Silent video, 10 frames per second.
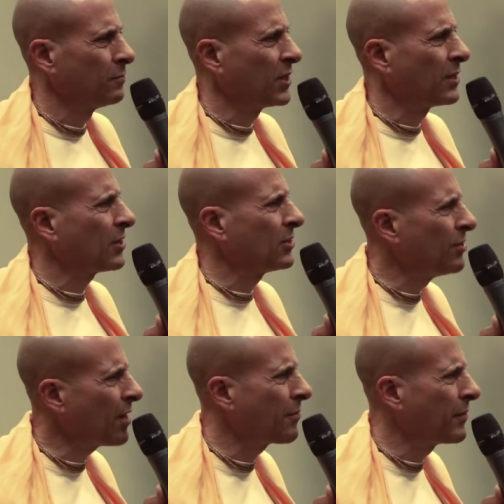but it does
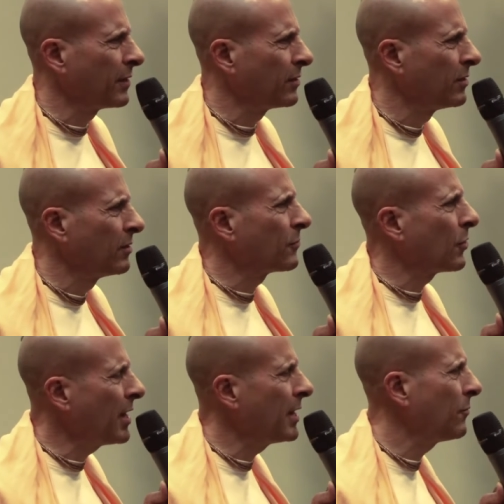nothing for
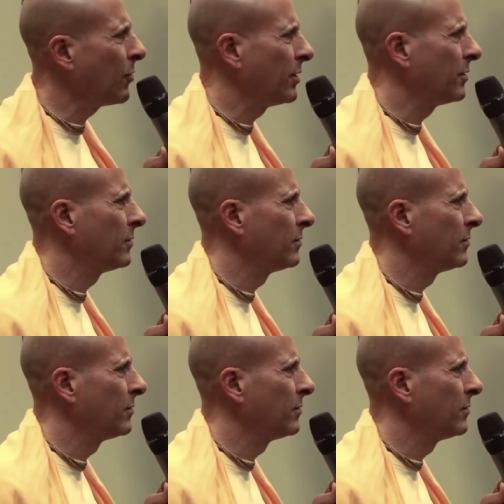anyone.